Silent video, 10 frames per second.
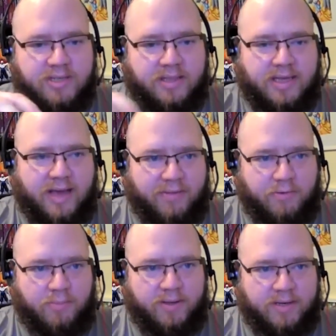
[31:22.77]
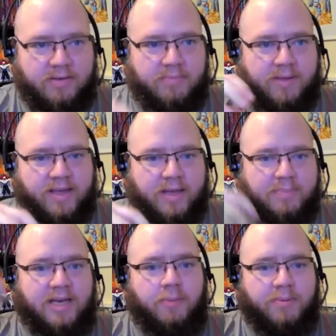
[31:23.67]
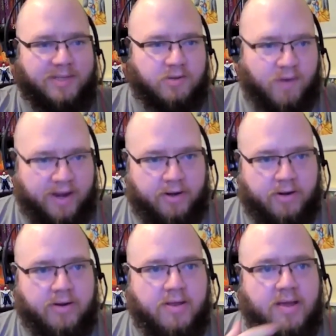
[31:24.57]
that they have in the role playing games help him as a writer.